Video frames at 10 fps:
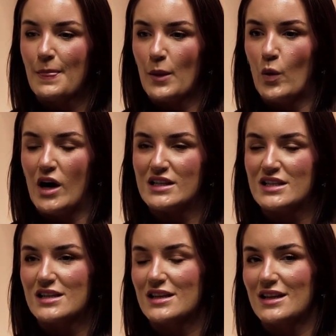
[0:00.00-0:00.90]

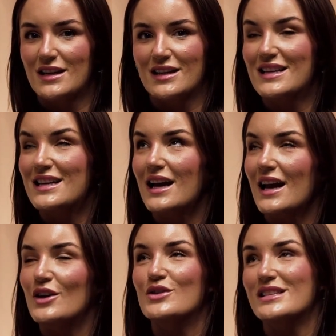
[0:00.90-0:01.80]
whilst I
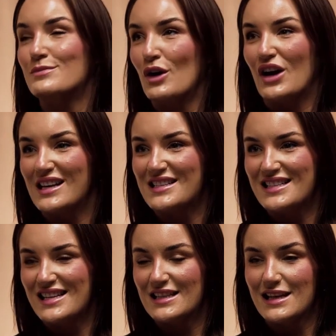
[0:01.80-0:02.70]
use this podcast as
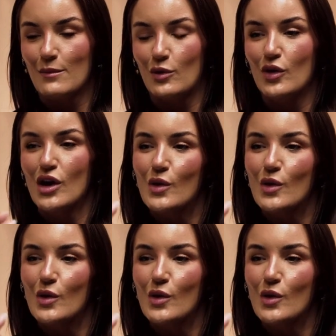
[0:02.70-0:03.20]
an example,